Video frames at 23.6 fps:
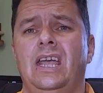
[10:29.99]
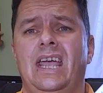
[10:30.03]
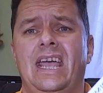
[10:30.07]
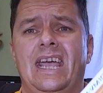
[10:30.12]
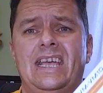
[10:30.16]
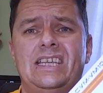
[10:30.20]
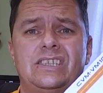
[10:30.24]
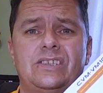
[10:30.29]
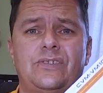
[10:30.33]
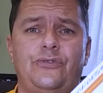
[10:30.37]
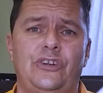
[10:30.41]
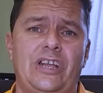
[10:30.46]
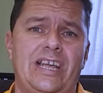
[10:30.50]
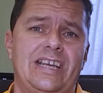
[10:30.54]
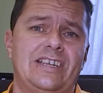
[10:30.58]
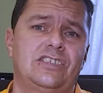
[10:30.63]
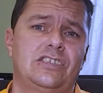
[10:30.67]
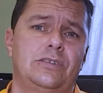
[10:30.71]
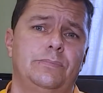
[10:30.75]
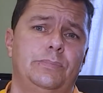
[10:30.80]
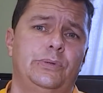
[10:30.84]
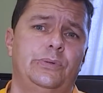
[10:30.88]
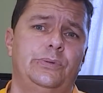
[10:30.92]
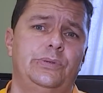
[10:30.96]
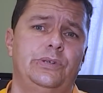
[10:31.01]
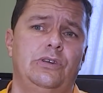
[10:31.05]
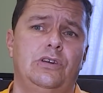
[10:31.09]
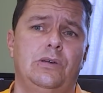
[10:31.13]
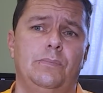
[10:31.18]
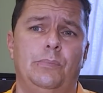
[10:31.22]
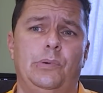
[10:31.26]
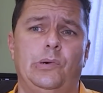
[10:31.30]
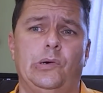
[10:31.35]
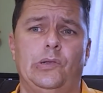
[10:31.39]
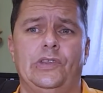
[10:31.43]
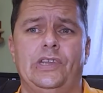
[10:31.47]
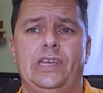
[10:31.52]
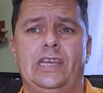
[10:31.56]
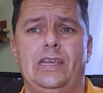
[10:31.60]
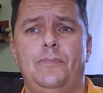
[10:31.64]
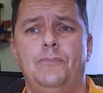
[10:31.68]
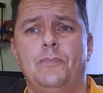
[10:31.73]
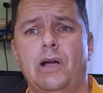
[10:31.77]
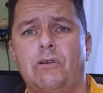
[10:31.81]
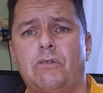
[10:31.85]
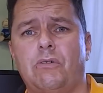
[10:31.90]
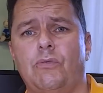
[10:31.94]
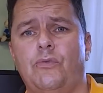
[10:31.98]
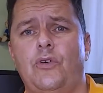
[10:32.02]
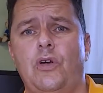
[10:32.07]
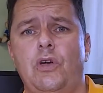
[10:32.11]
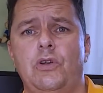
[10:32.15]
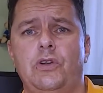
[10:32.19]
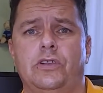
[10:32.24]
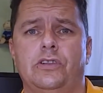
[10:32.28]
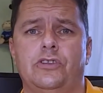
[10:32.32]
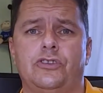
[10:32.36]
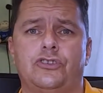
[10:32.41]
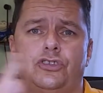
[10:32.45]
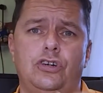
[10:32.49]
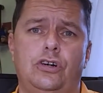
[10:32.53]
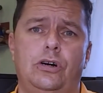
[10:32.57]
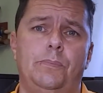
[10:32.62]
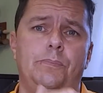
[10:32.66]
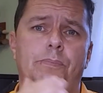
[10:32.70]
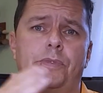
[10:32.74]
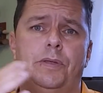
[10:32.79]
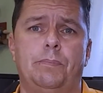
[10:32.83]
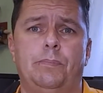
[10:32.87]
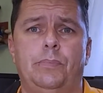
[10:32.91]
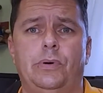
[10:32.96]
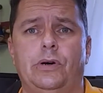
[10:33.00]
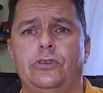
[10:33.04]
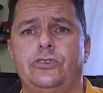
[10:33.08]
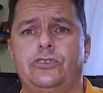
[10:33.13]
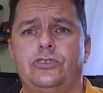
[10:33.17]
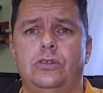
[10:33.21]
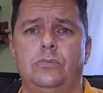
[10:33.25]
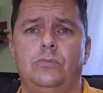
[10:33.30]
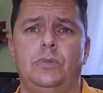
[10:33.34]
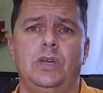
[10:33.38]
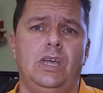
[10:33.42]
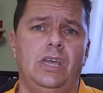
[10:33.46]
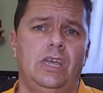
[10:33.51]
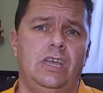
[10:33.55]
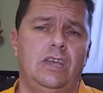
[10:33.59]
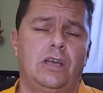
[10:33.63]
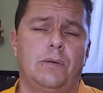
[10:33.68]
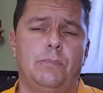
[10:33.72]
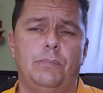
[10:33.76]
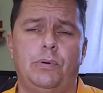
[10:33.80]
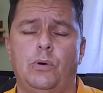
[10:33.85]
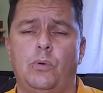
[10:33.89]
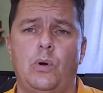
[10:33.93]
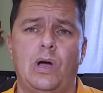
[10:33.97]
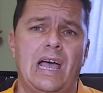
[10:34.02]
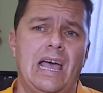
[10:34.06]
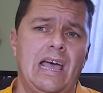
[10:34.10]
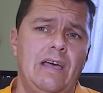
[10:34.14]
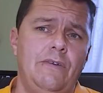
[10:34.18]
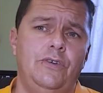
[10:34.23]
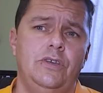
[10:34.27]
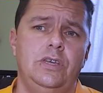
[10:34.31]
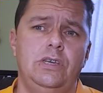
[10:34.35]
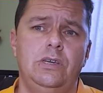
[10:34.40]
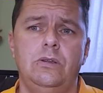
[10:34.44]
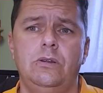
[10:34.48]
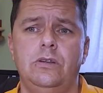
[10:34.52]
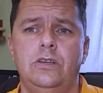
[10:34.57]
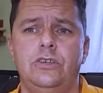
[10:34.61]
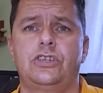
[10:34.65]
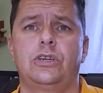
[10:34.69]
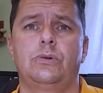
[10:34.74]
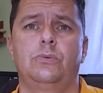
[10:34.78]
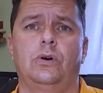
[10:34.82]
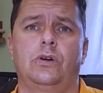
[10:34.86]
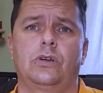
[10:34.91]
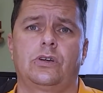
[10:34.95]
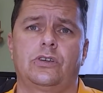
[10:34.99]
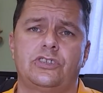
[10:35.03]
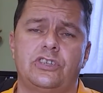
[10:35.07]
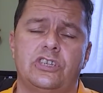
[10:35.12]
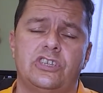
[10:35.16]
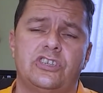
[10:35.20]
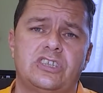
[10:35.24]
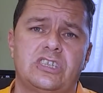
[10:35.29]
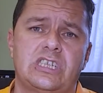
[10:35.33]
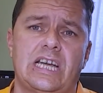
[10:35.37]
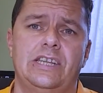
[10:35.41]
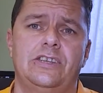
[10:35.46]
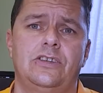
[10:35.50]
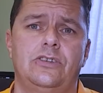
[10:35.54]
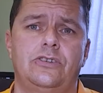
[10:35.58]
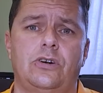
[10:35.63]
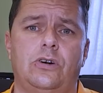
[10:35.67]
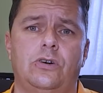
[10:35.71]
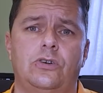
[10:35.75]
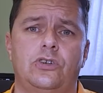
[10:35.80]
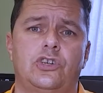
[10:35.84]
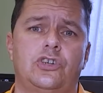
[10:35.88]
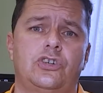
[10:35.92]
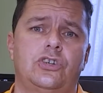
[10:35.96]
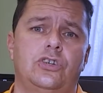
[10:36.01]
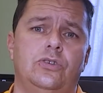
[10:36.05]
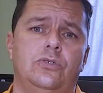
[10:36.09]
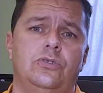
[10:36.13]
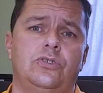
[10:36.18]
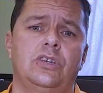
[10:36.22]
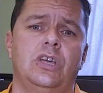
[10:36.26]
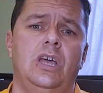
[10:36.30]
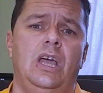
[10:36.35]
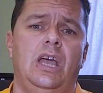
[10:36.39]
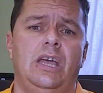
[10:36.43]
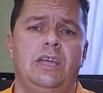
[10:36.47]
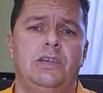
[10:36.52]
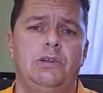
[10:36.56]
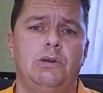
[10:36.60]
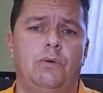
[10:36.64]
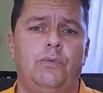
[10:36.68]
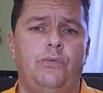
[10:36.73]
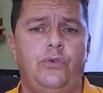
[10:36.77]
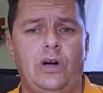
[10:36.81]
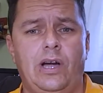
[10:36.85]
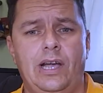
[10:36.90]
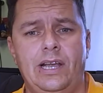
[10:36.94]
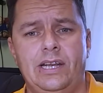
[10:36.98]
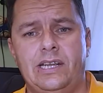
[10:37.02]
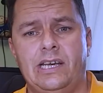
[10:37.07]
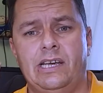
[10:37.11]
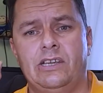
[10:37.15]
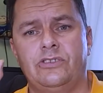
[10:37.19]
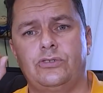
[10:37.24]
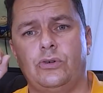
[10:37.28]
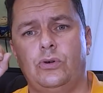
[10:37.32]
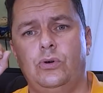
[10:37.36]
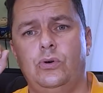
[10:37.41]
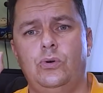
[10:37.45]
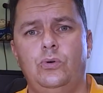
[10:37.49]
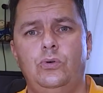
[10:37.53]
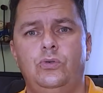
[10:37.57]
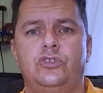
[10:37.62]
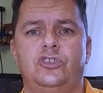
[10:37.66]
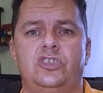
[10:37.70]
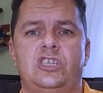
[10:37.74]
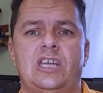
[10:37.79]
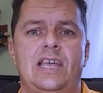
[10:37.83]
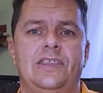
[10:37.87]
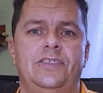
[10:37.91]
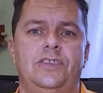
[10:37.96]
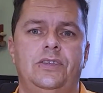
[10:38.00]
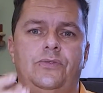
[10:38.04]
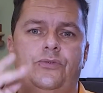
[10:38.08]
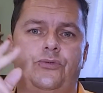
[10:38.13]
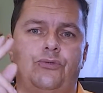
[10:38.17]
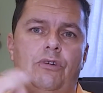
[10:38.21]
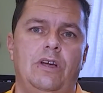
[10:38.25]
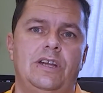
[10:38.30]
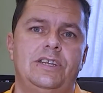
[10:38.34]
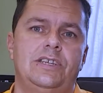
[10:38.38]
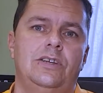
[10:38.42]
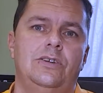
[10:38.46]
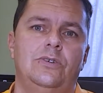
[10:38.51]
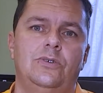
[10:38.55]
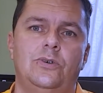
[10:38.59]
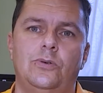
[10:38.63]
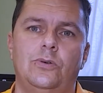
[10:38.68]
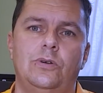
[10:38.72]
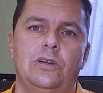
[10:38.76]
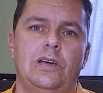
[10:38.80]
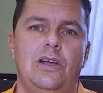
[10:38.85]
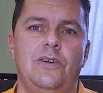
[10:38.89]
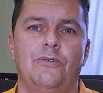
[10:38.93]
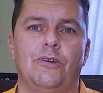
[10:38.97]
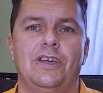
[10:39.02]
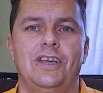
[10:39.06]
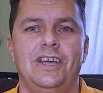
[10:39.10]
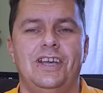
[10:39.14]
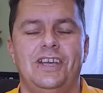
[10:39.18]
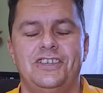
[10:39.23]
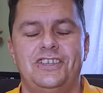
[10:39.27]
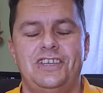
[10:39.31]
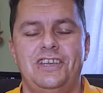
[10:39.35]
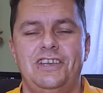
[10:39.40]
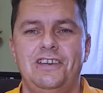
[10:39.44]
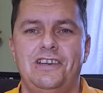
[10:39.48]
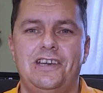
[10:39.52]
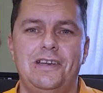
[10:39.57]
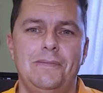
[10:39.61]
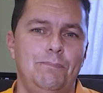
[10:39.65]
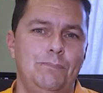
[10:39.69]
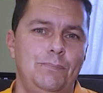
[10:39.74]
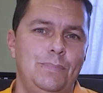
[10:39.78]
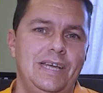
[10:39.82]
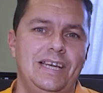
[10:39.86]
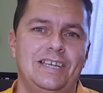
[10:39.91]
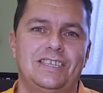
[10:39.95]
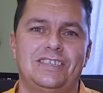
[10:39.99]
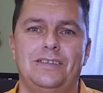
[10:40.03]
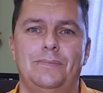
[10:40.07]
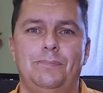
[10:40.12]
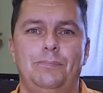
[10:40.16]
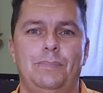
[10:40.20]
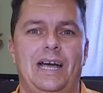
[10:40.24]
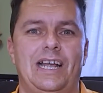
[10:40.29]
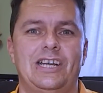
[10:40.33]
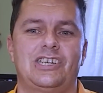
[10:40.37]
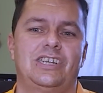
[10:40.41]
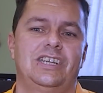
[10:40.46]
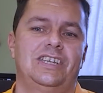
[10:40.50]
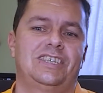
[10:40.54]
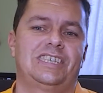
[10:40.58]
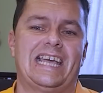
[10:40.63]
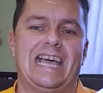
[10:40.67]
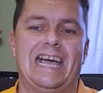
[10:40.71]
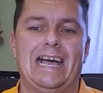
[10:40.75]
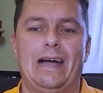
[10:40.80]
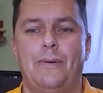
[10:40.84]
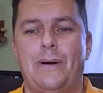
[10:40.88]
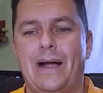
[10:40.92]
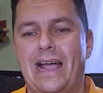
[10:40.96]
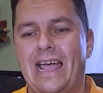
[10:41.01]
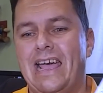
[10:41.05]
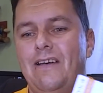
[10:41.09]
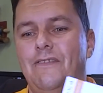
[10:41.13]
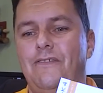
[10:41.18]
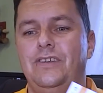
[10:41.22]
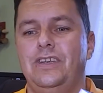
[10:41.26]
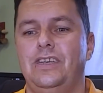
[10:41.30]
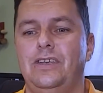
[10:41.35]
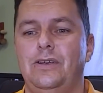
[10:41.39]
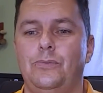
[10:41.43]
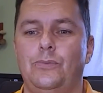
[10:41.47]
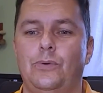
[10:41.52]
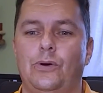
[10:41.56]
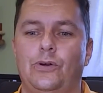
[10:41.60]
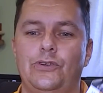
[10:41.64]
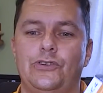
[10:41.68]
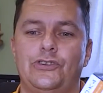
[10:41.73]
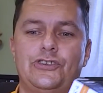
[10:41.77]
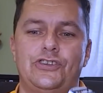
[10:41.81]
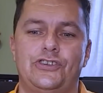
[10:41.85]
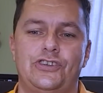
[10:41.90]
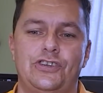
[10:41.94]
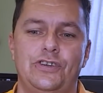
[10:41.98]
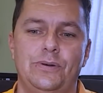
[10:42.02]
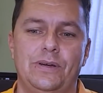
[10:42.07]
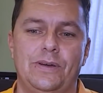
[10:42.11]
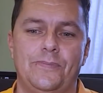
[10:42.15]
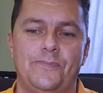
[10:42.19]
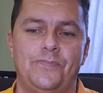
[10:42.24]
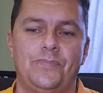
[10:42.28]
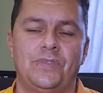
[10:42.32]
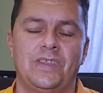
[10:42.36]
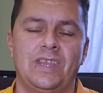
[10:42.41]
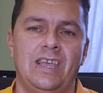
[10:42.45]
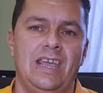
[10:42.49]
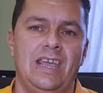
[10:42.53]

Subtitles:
It's flexible. You can put the microphone at the top, the bottom. You can put whatever units you want because it's standard hot shoes. You'll find there's all standard threading all over it, so you can mix and match this however you want to do it.